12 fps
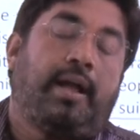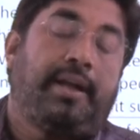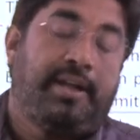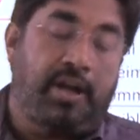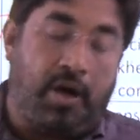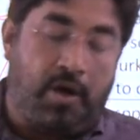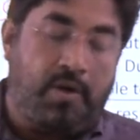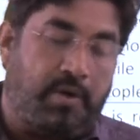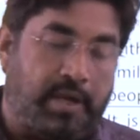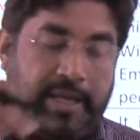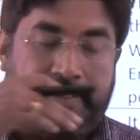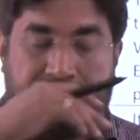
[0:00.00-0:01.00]
now
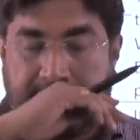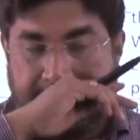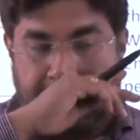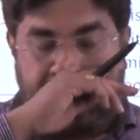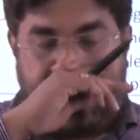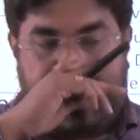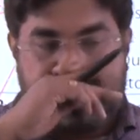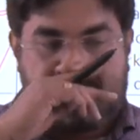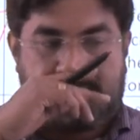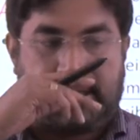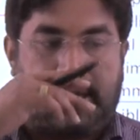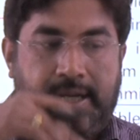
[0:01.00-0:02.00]
exactly as
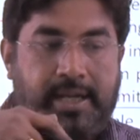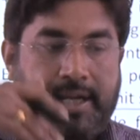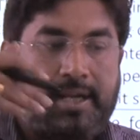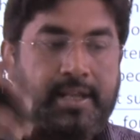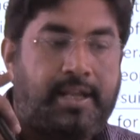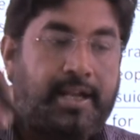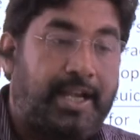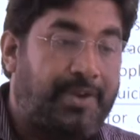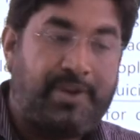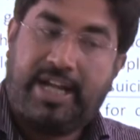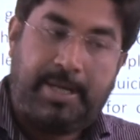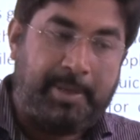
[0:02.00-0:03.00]
started,
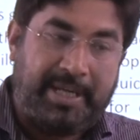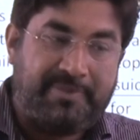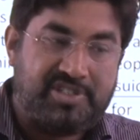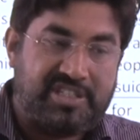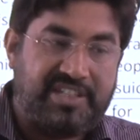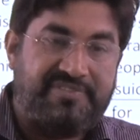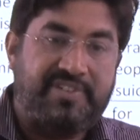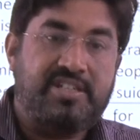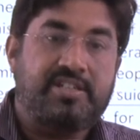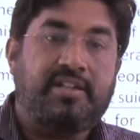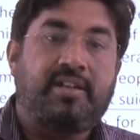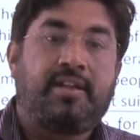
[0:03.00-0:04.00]
anonymity was the
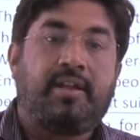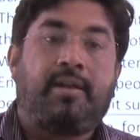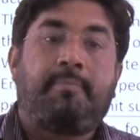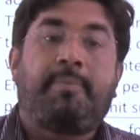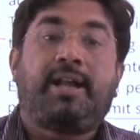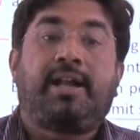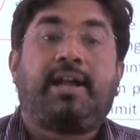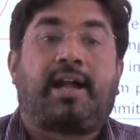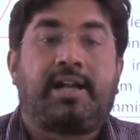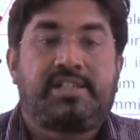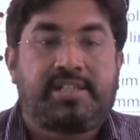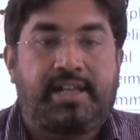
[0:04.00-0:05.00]
feature, but
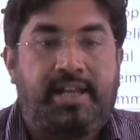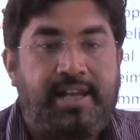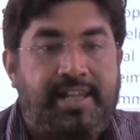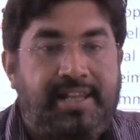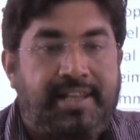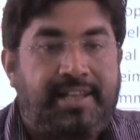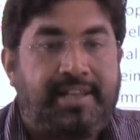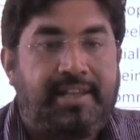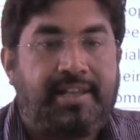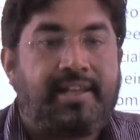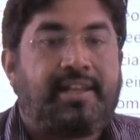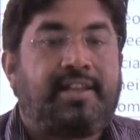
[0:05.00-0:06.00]
largely
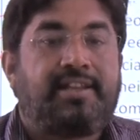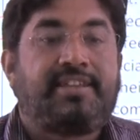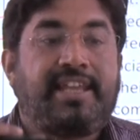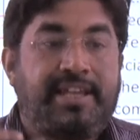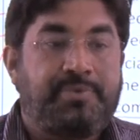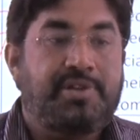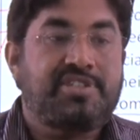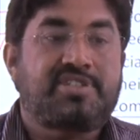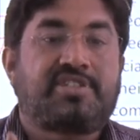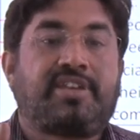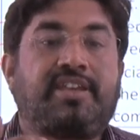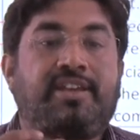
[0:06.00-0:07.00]
there was
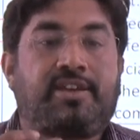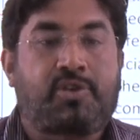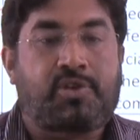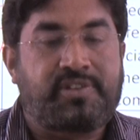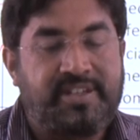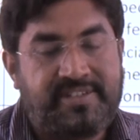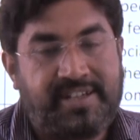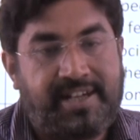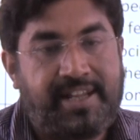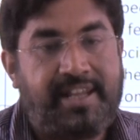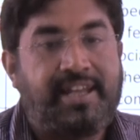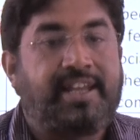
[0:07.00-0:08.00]

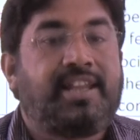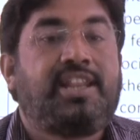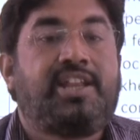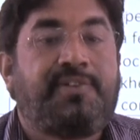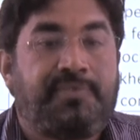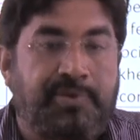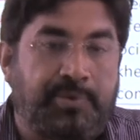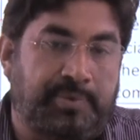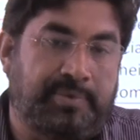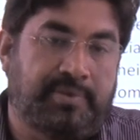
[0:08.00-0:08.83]
synchronicity in the view.